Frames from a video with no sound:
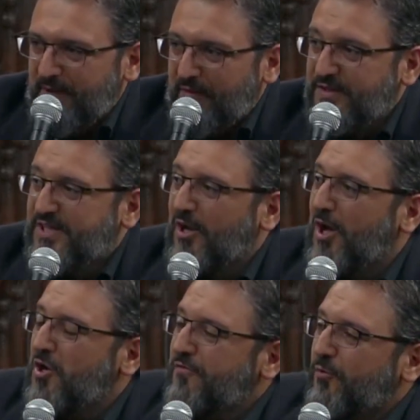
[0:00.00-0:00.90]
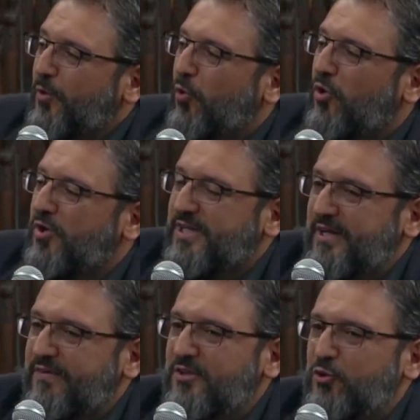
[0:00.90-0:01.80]
There's a lot of reward
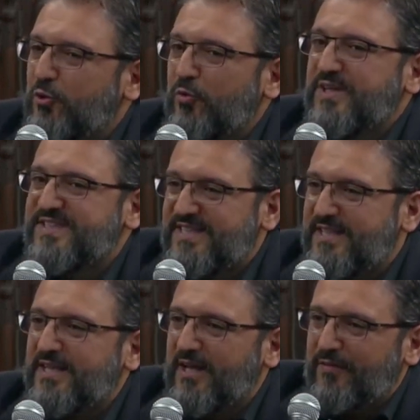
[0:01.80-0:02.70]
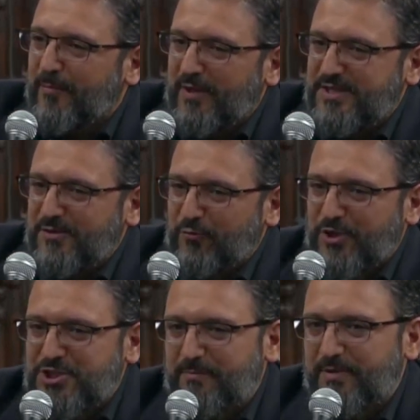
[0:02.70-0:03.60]
given to sitting in the place of
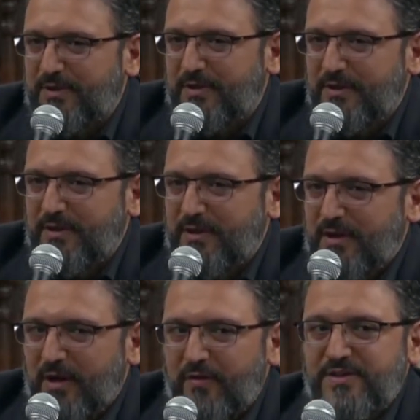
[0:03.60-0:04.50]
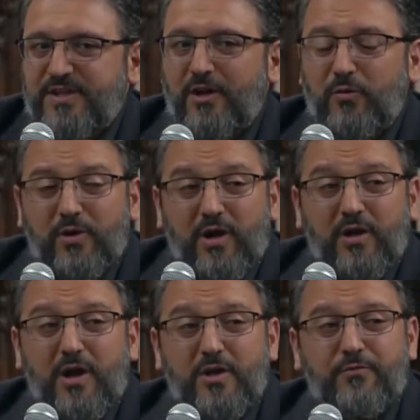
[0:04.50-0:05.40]
worship. There's a, lo- a
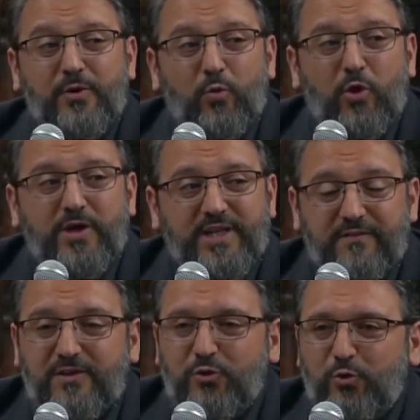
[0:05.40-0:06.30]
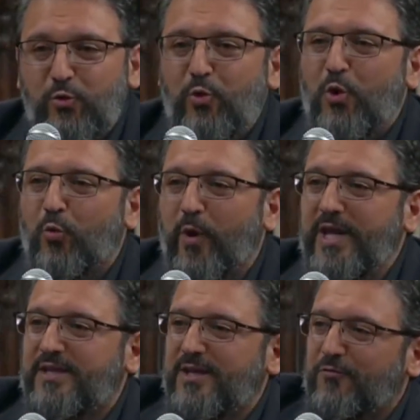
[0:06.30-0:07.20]
lot of reward given to
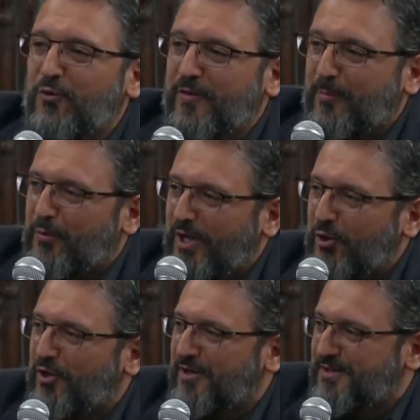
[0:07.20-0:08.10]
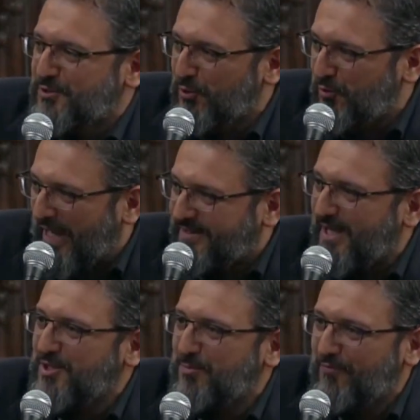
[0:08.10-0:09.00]
waiting for the prayer. So you
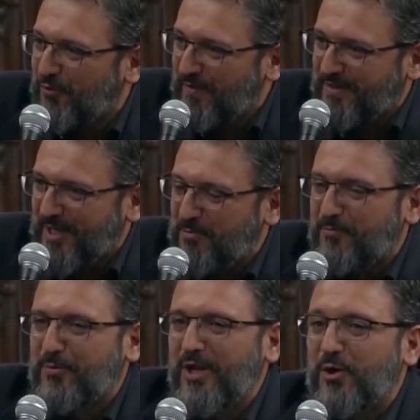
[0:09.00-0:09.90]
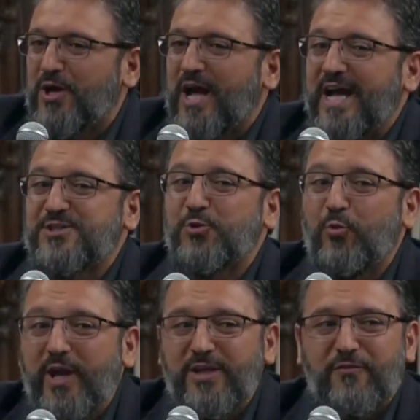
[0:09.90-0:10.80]
attend before the time of prayer as you
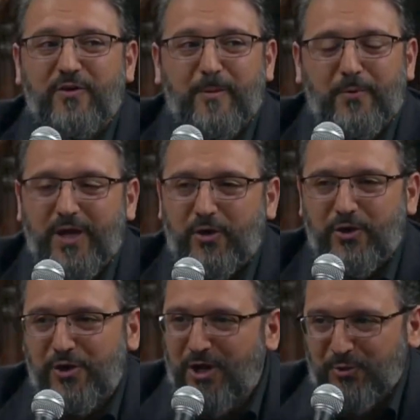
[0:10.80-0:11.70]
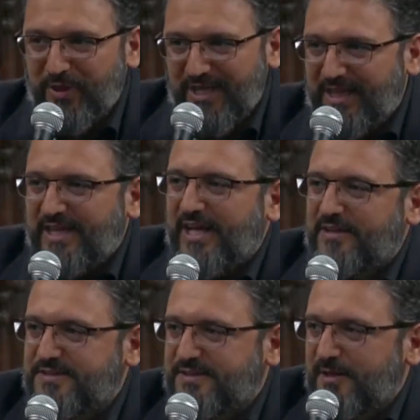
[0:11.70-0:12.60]
wait for the prayer. You're not doing anything
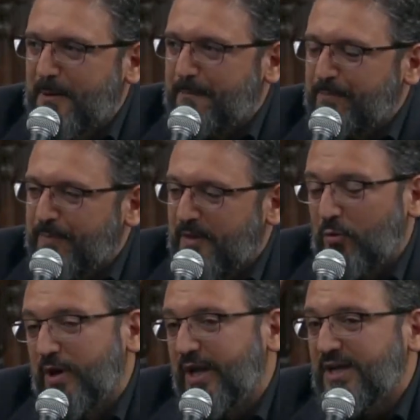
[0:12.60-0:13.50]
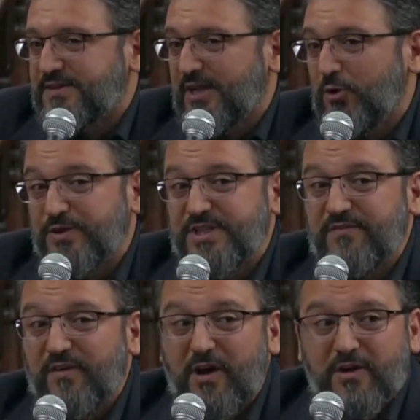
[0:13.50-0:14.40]
else. The riwayat say you
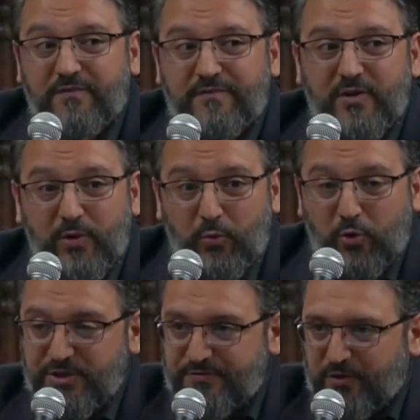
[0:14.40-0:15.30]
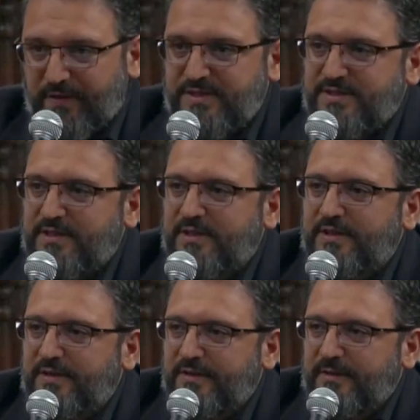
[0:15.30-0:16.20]
receive a lot of rewards for this.
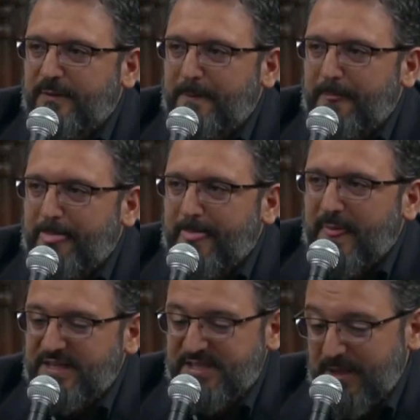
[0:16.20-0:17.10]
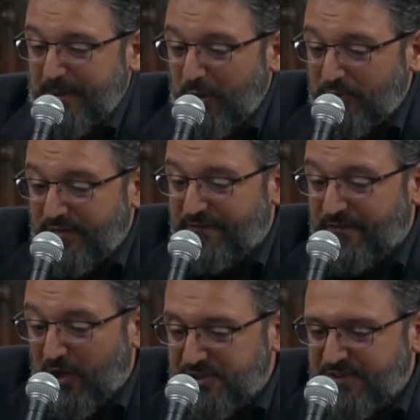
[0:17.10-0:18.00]
This is about the
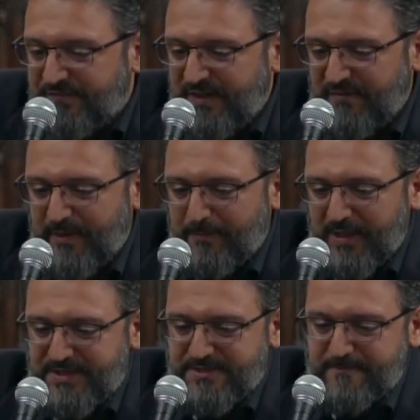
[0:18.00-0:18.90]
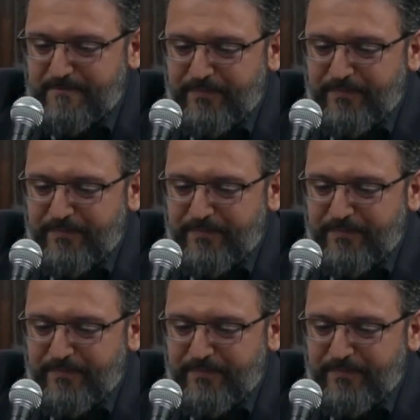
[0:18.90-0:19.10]
philosophy of the place.